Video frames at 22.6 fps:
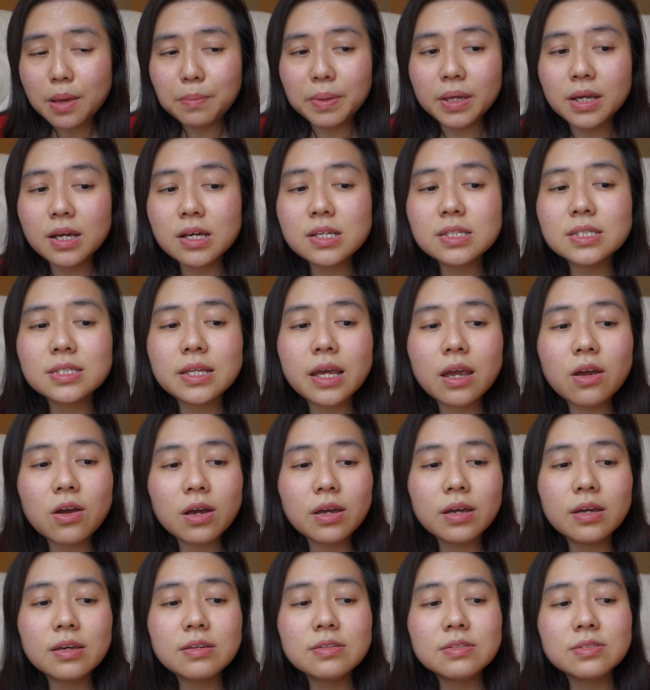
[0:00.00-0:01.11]
because there
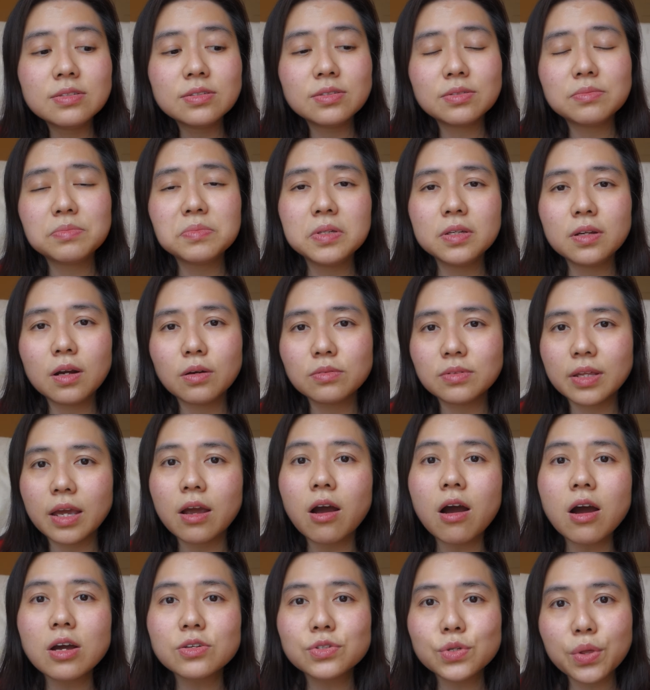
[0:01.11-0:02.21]

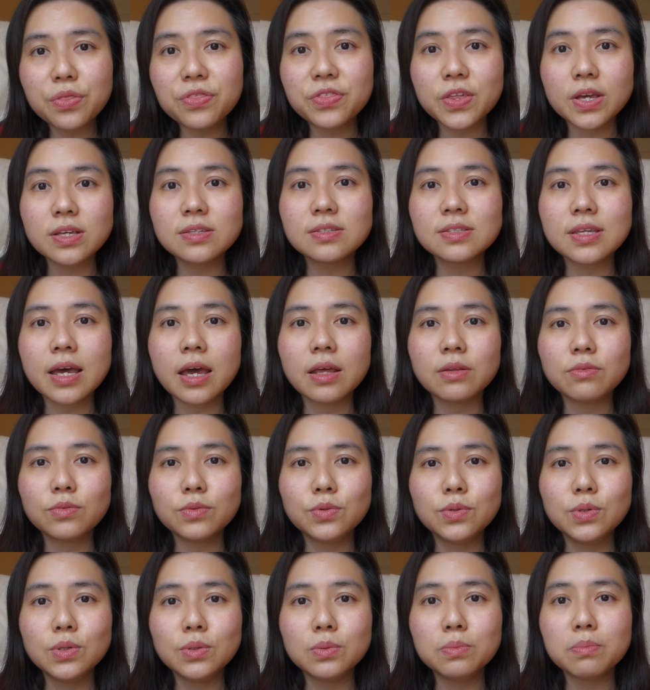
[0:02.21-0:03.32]
are certain things that
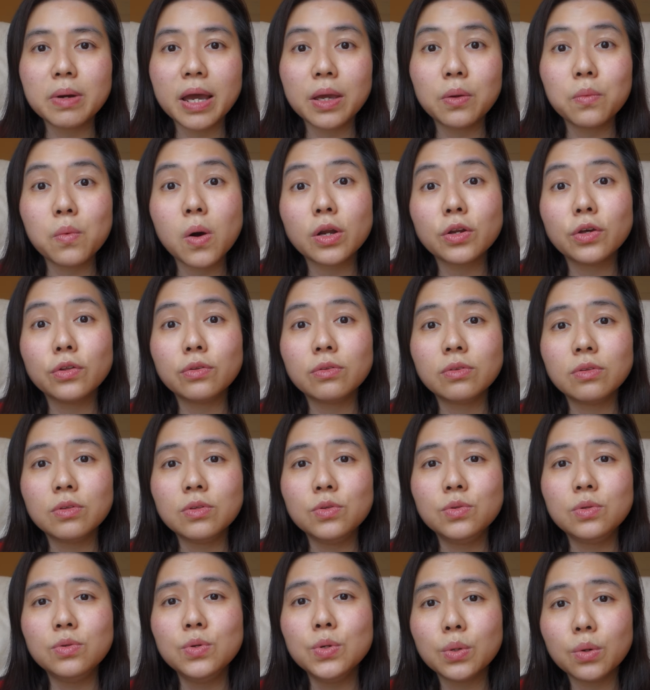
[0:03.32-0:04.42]
you might want to
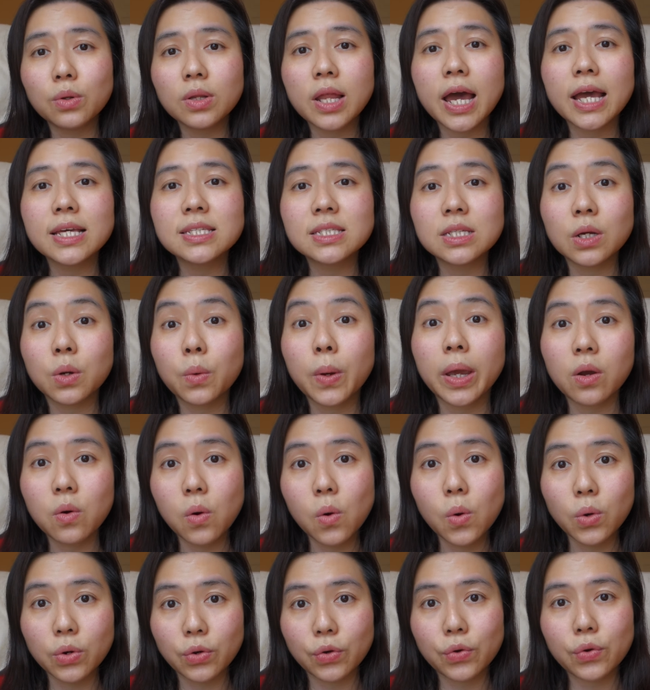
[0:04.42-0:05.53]
utilize the quick
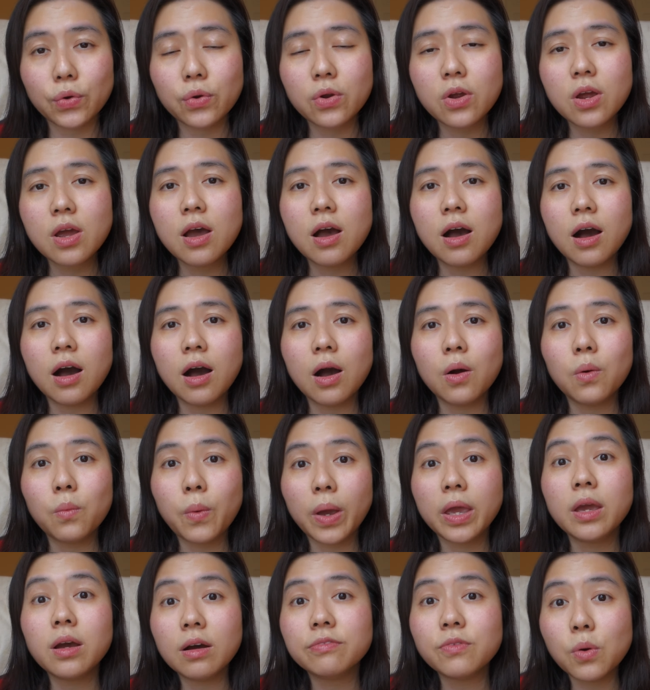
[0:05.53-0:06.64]
order
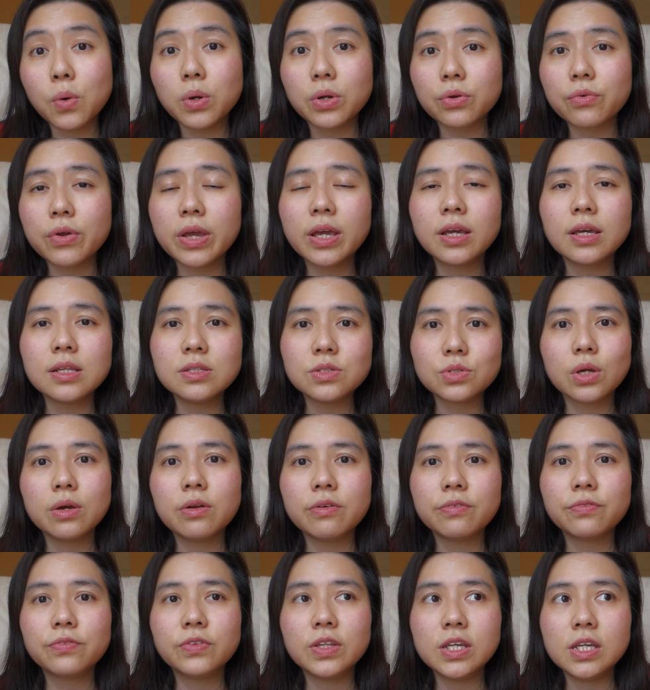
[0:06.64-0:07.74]
way of ordering instead
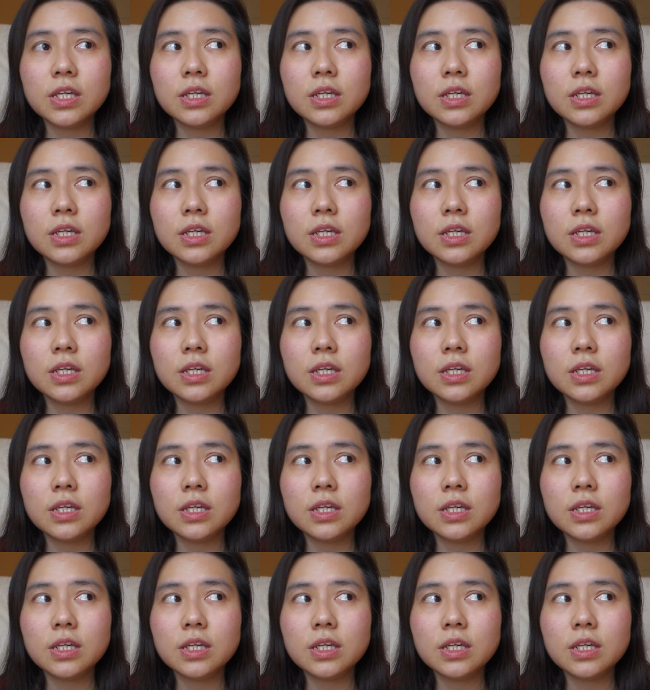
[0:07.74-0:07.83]
of